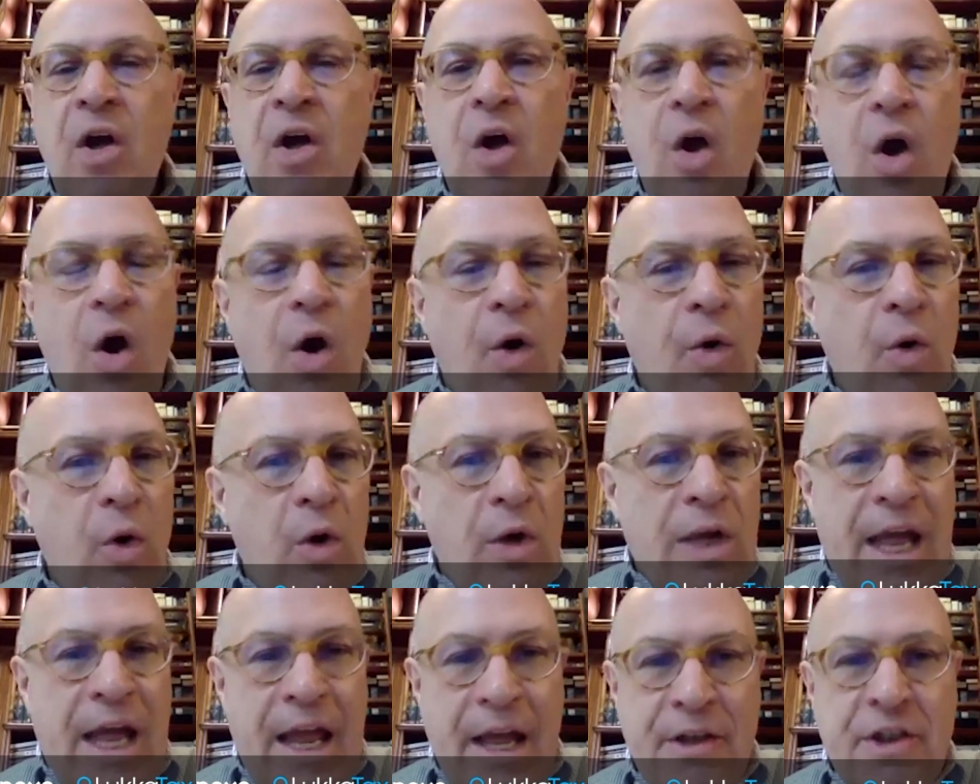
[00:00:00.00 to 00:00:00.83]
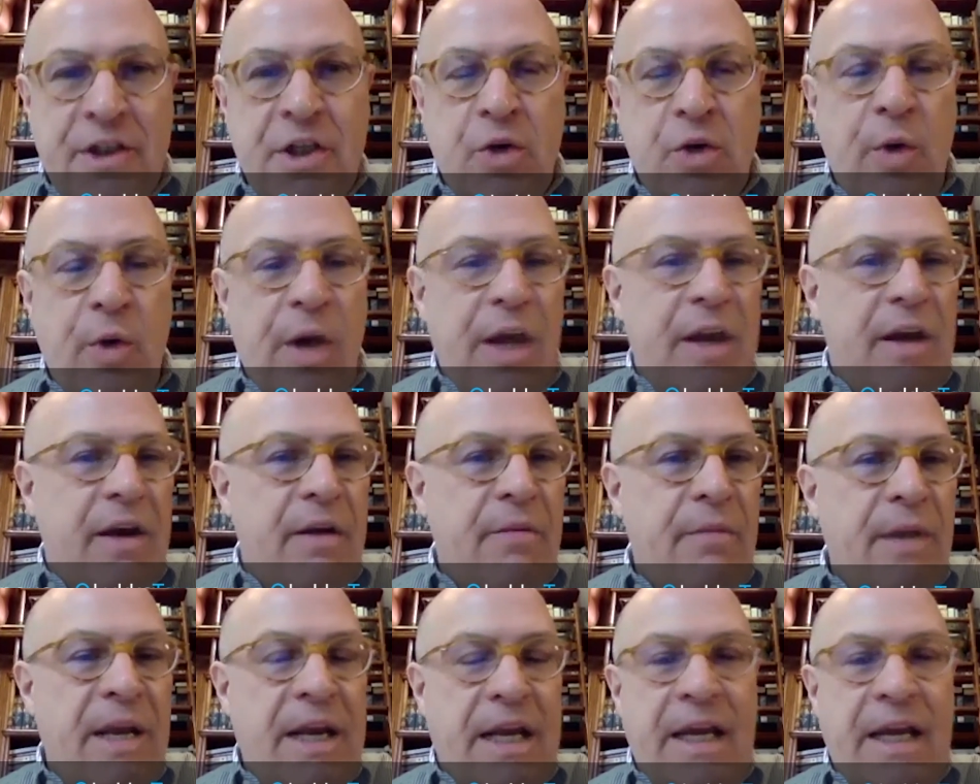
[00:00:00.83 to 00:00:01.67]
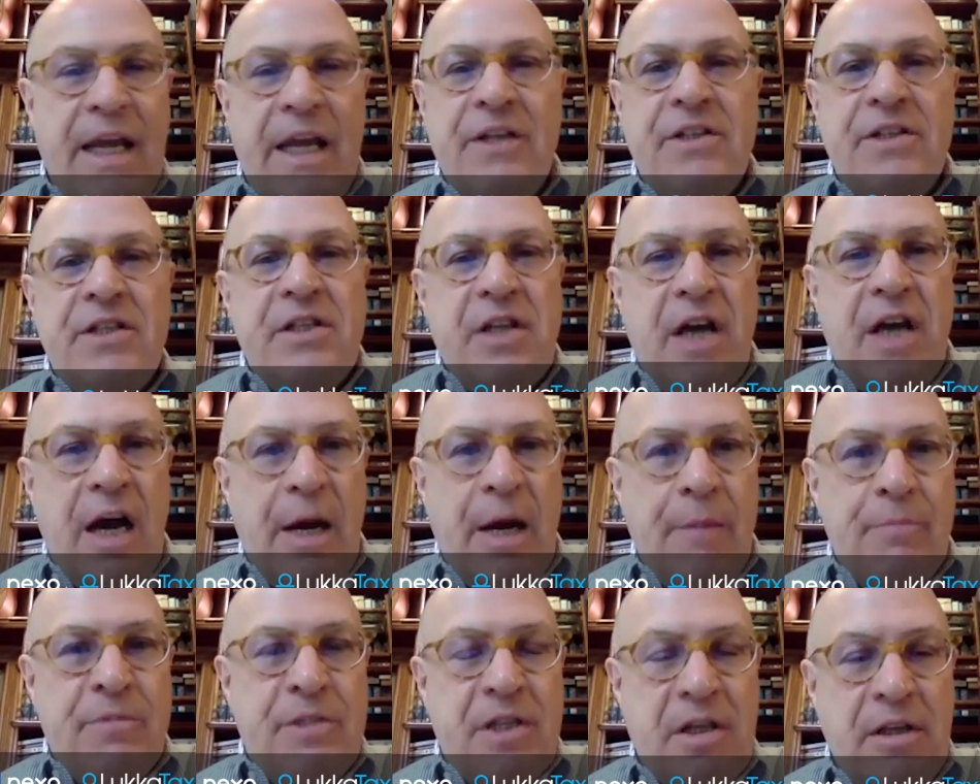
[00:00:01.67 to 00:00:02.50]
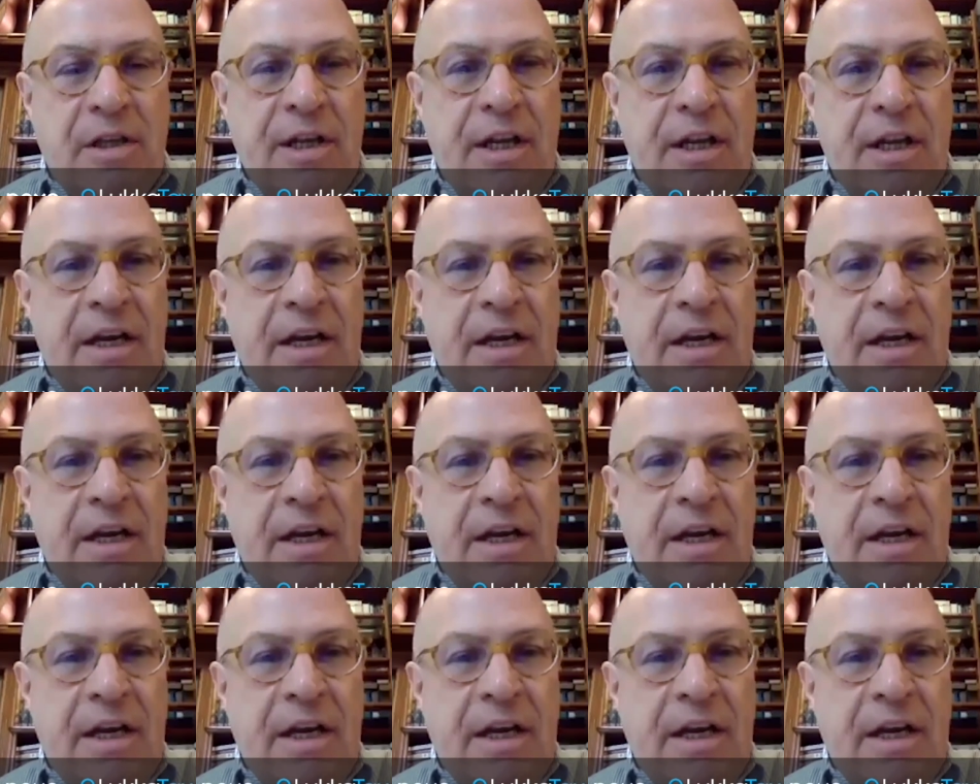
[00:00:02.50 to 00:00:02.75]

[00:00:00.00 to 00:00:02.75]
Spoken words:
are all antiquated, in many cases obsolete.